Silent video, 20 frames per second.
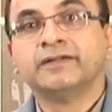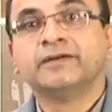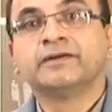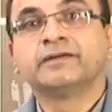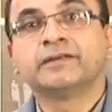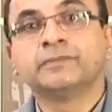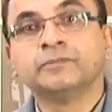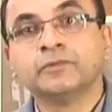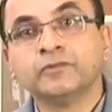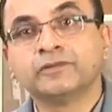
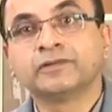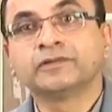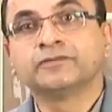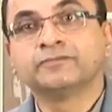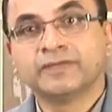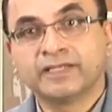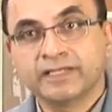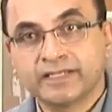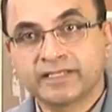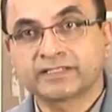removal
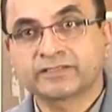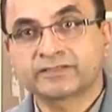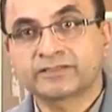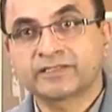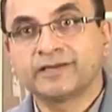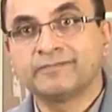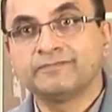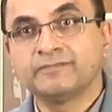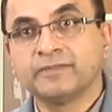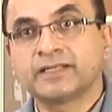of
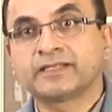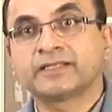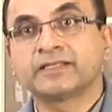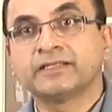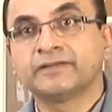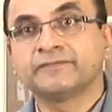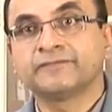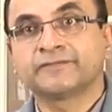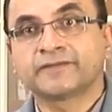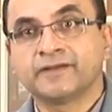extra
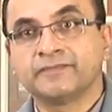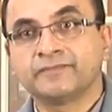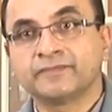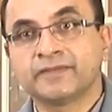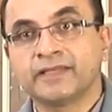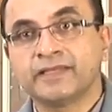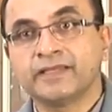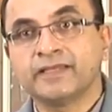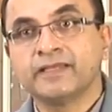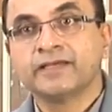metal from
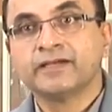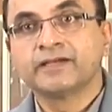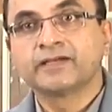the